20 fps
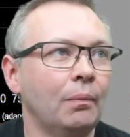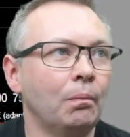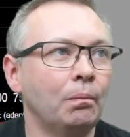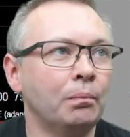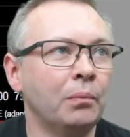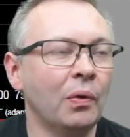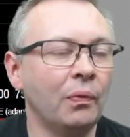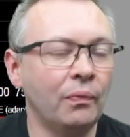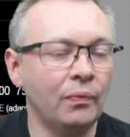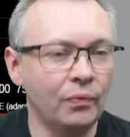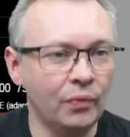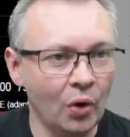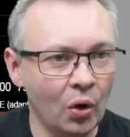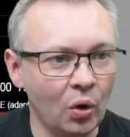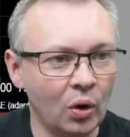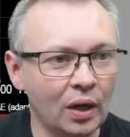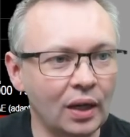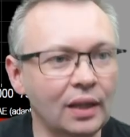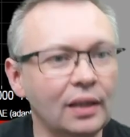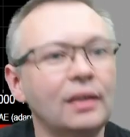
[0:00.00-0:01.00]

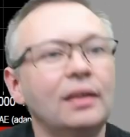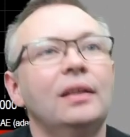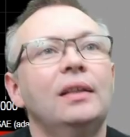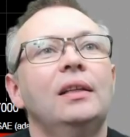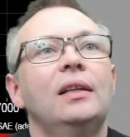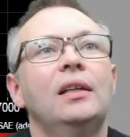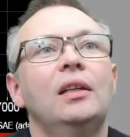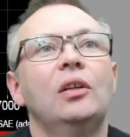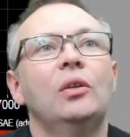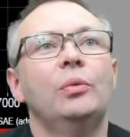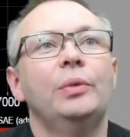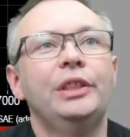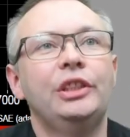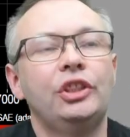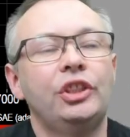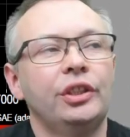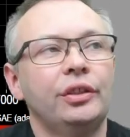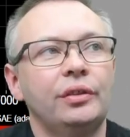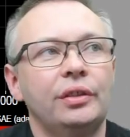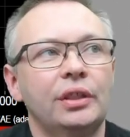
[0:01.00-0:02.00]
before we
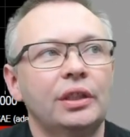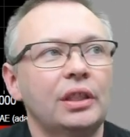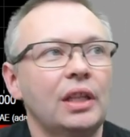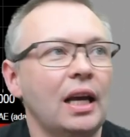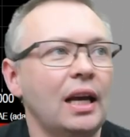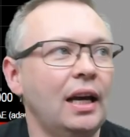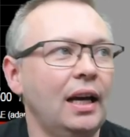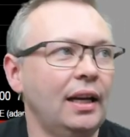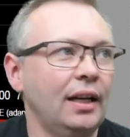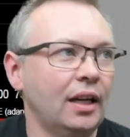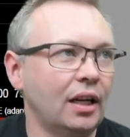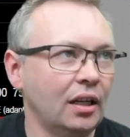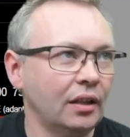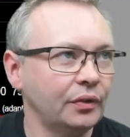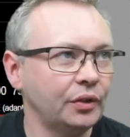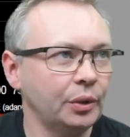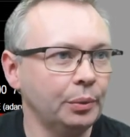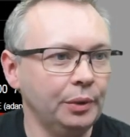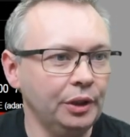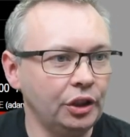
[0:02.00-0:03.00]
tuned it and
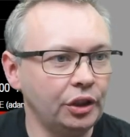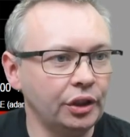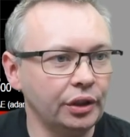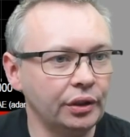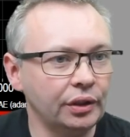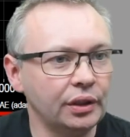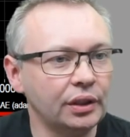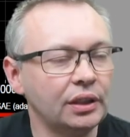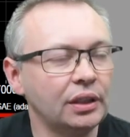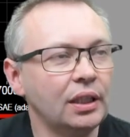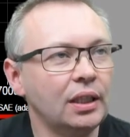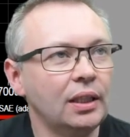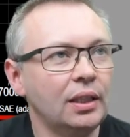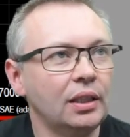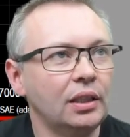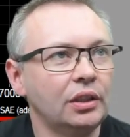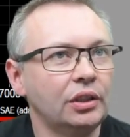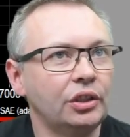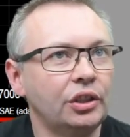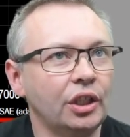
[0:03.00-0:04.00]
after we tuned it.
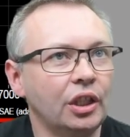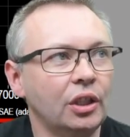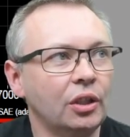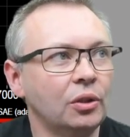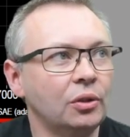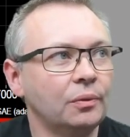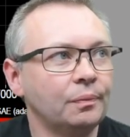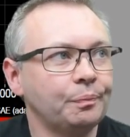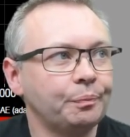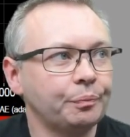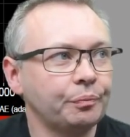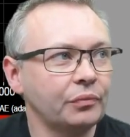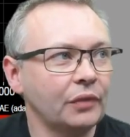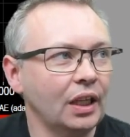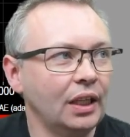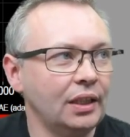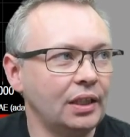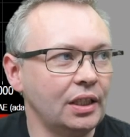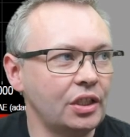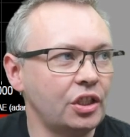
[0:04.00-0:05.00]
So
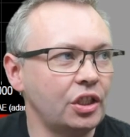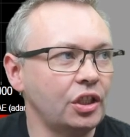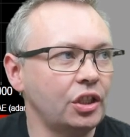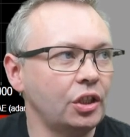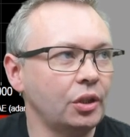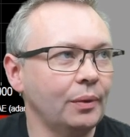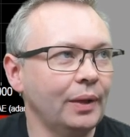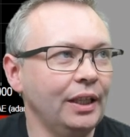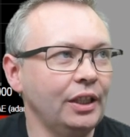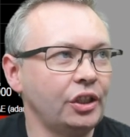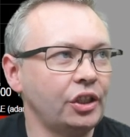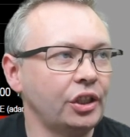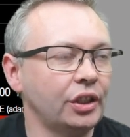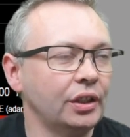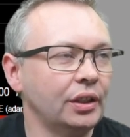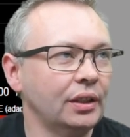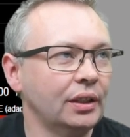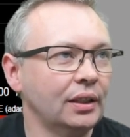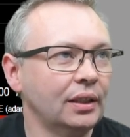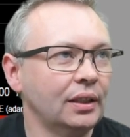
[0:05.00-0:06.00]
in this situation,